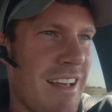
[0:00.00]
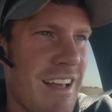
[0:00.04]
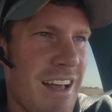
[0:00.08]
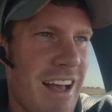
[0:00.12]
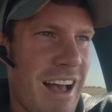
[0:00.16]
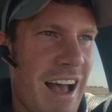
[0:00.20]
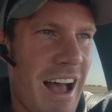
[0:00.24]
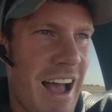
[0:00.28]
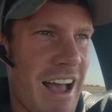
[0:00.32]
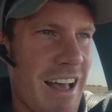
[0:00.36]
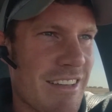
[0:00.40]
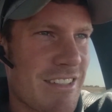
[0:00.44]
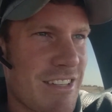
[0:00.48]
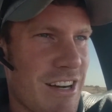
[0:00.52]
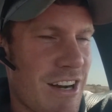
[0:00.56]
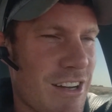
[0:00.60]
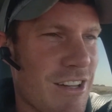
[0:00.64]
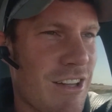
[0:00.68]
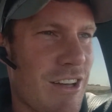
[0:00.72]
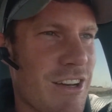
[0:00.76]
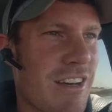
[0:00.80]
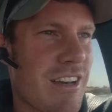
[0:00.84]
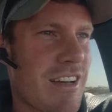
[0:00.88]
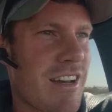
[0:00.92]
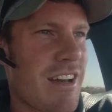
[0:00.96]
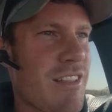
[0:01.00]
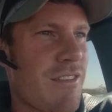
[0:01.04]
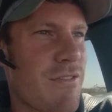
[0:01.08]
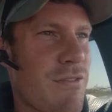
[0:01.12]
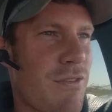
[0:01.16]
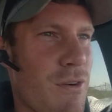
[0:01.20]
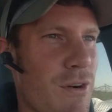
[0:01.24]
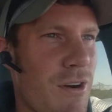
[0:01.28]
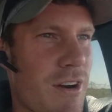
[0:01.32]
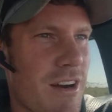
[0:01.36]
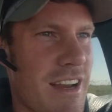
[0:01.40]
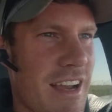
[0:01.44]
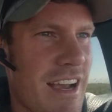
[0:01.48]
I'd start looking at the
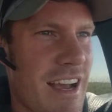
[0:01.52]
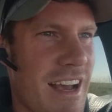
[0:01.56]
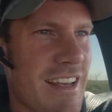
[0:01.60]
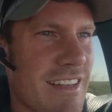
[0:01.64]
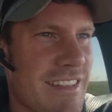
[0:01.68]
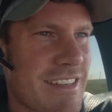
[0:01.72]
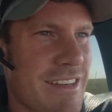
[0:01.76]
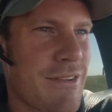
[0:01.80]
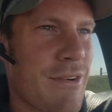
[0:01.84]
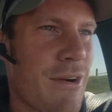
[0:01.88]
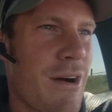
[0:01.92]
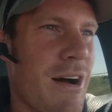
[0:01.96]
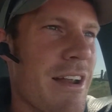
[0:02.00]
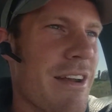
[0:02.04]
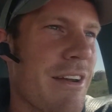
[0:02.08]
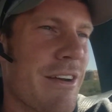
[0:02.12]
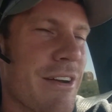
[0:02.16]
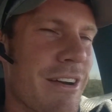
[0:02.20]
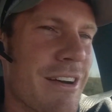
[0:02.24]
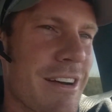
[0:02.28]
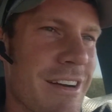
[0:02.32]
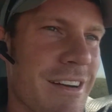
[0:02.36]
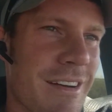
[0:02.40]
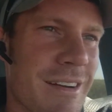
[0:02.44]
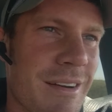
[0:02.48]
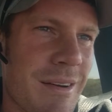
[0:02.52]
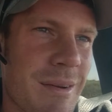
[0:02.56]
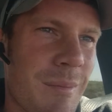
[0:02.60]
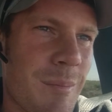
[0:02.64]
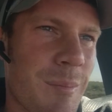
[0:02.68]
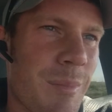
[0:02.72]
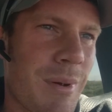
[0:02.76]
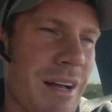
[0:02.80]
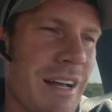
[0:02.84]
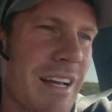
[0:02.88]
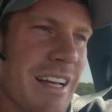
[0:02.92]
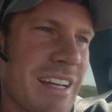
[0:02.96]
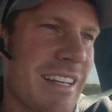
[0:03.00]
forecast and wonder,
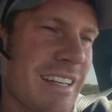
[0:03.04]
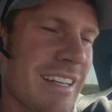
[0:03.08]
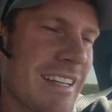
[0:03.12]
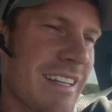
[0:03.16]
but